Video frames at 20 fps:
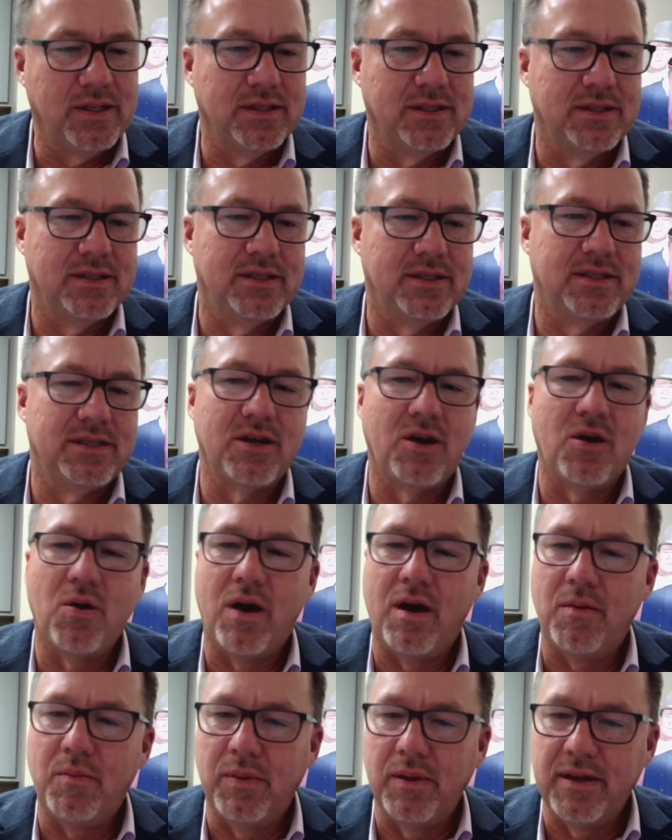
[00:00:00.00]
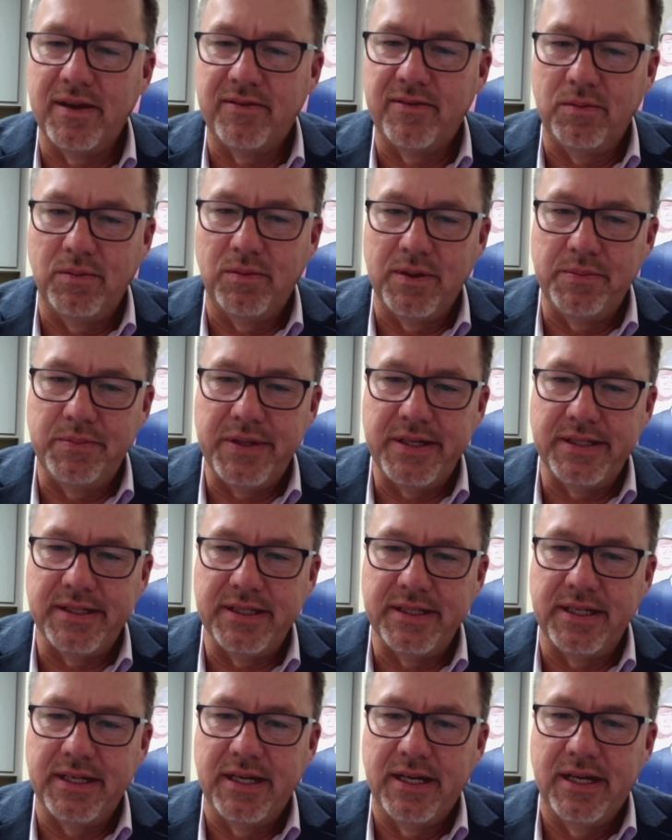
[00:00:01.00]
just so unbelievably
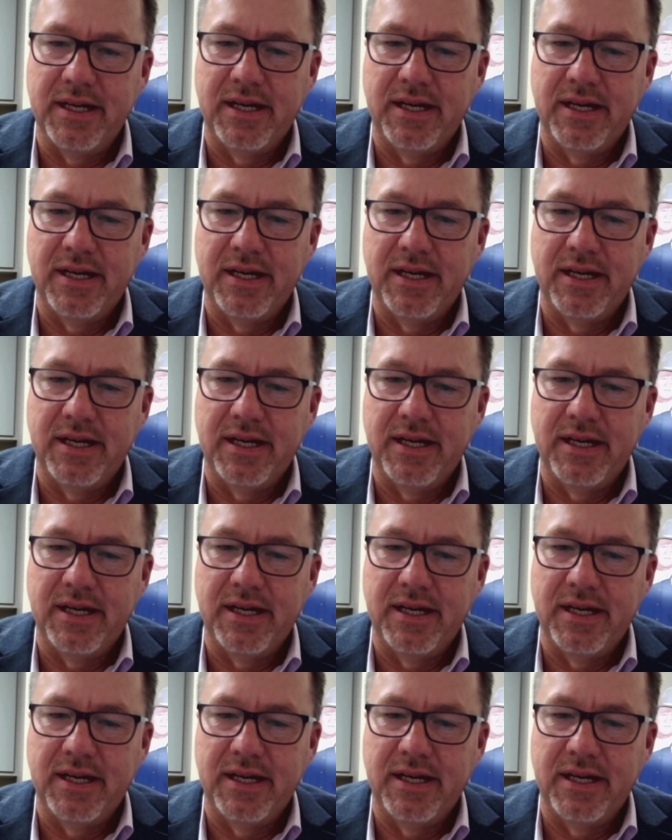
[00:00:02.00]
busy.